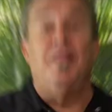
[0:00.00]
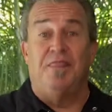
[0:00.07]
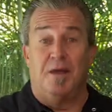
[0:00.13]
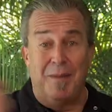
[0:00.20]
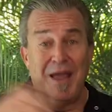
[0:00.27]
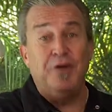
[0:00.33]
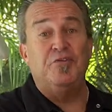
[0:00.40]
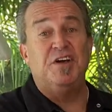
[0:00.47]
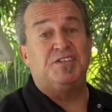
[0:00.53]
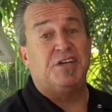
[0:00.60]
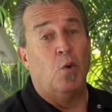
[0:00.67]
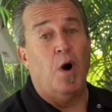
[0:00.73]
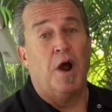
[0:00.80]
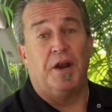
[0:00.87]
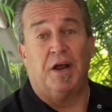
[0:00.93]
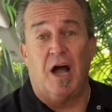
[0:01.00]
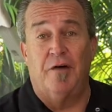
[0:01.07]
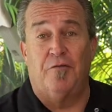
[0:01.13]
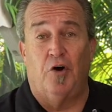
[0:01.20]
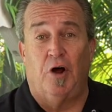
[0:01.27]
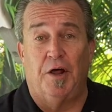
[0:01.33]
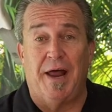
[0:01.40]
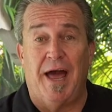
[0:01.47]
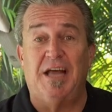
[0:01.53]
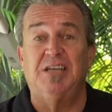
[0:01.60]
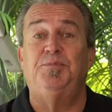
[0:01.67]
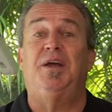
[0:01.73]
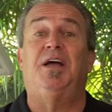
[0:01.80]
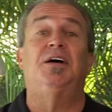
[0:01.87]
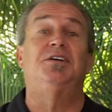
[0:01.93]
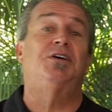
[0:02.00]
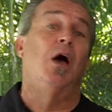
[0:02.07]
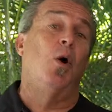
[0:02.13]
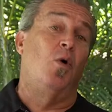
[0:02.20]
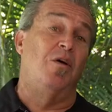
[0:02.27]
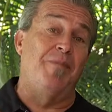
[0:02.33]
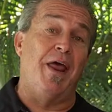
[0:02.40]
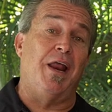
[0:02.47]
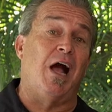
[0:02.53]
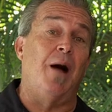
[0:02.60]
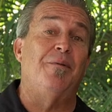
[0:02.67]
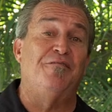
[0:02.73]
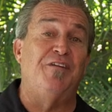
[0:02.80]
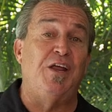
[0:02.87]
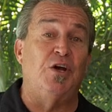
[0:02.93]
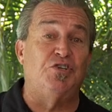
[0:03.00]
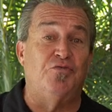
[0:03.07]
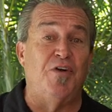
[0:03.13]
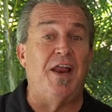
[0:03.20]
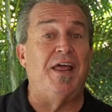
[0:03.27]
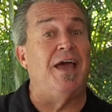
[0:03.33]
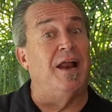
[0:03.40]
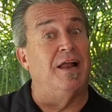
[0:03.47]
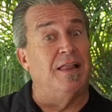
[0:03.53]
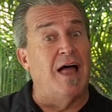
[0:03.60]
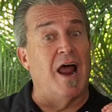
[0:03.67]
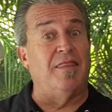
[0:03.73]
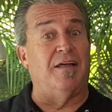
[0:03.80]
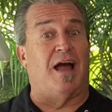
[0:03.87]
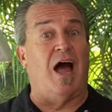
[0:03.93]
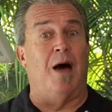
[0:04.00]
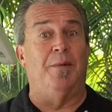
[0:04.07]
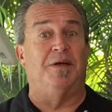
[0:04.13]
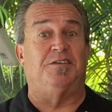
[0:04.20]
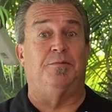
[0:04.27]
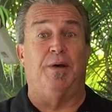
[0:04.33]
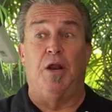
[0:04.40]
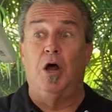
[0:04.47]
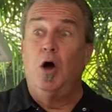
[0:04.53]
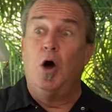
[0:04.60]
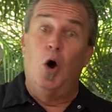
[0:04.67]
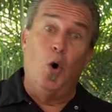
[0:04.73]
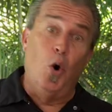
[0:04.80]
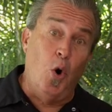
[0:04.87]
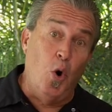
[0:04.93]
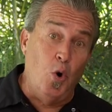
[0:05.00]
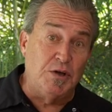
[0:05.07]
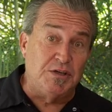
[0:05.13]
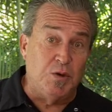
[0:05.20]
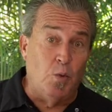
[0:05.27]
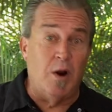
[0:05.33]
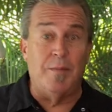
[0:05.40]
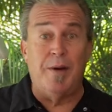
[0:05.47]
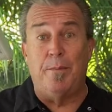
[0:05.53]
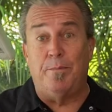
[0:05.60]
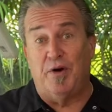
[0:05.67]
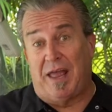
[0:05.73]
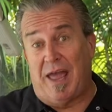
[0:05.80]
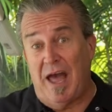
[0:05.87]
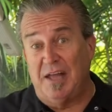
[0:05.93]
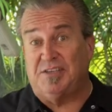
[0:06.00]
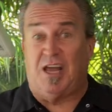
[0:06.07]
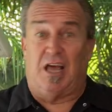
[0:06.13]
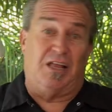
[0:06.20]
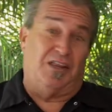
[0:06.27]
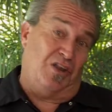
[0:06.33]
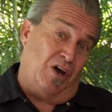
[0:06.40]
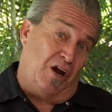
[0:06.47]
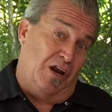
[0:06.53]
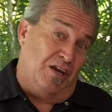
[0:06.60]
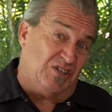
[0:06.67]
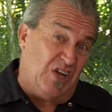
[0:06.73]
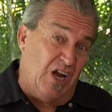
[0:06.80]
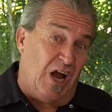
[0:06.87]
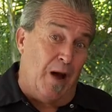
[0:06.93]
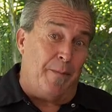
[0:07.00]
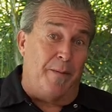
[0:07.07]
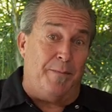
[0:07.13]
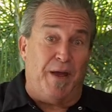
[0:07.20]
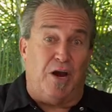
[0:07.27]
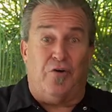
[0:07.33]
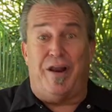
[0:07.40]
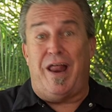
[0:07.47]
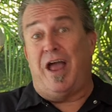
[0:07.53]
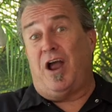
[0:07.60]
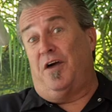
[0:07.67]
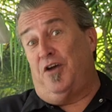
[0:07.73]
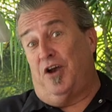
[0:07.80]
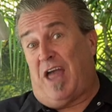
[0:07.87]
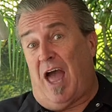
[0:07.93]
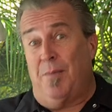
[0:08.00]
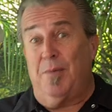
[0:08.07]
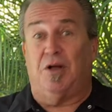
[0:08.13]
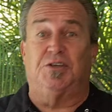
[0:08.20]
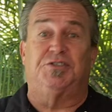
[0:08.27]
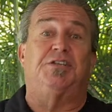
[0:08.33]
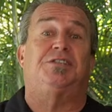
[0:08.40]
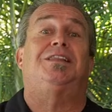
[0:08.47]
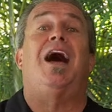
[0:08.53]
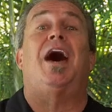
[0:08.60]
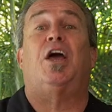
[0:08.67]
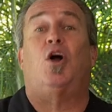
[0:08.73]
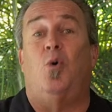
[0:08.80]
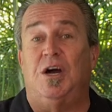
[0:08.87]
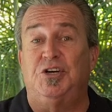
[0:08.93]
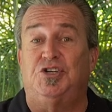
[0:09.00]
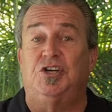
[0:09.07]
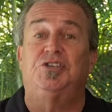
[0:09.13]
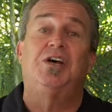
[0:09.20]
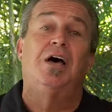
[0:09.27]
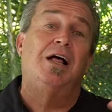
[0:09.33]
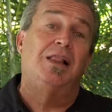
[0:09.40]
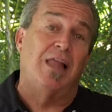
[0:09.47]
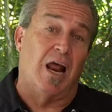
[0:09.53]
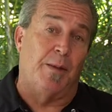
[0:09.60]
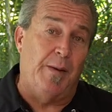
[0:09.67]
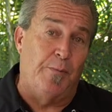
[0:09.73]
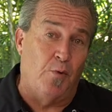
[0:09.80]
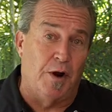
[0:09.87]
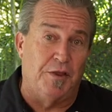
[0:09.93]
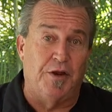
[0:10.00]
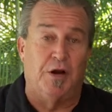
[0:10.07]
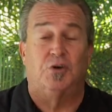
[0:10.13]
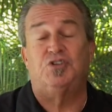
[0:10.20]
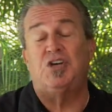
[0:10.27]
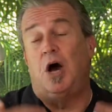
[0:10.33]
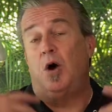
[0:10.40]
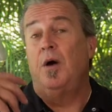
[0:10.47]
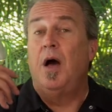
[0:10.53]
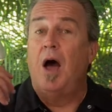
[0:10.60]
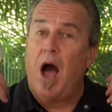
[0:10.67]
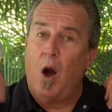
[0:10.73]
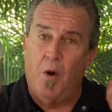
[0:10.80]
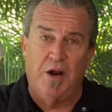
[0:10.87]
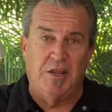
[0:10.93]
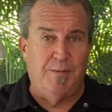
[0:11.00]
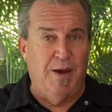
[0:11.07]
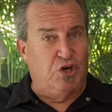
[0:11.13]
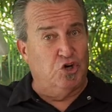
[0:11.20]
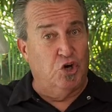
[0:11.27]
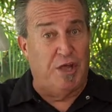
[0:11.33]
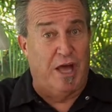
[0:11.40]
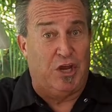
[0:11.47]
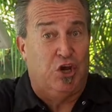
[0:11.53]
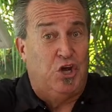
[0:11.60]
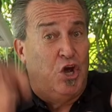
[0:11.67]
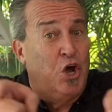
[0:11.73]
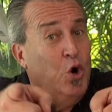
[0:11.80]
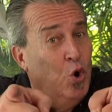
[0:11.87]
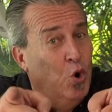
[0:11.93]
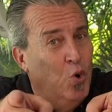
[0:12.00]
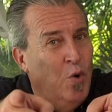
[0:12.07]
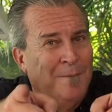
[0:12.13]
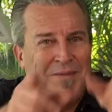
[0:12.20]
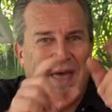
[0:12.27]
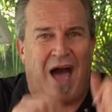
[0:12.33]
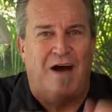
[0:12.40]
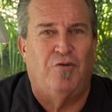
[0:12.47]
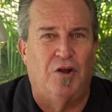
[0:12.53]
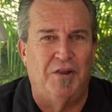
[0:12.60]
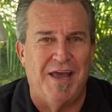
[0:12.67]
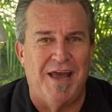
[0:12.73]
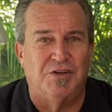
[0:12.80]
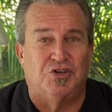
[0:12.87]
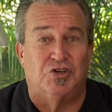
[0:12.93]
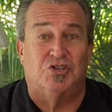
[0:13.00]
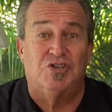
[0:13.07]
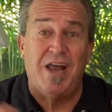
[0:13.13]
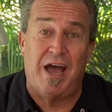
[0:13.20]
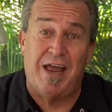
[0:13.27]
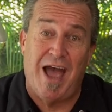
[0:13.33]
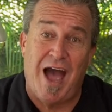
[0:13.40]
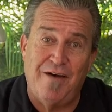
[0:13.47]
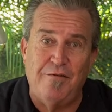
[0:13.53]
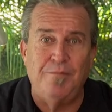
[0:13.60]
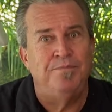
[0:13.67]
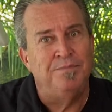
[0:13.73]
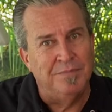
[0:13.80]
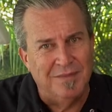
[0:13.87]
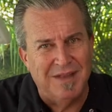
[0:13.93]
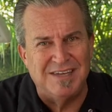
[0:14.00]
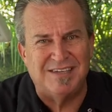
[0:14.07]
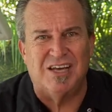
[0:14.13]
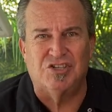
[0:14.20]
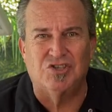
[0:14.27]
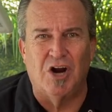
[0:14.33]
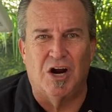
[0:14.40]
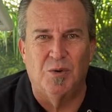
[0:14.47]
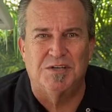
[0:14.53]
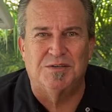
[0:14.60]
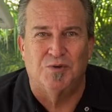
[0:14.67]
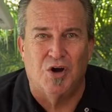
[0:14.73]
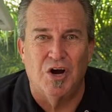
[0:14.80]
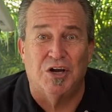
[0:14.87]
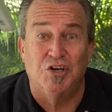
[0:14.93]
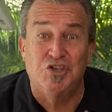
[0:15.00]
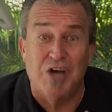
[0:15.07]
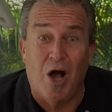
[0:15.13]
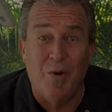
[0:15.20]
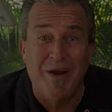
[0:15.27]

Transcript: The main reason I wanted to cover all of that is because we've made a couple videos already, and a lot of the comments have been, oh, does, what about briquettes? Can, they're gonna stink up my Big Green Egg. Are there chemicals? There's a lot of questions. A lot of people wanted to know. So I wanted to make sure that you have all the answers. Now you have them. Let's get started with some cooking, shall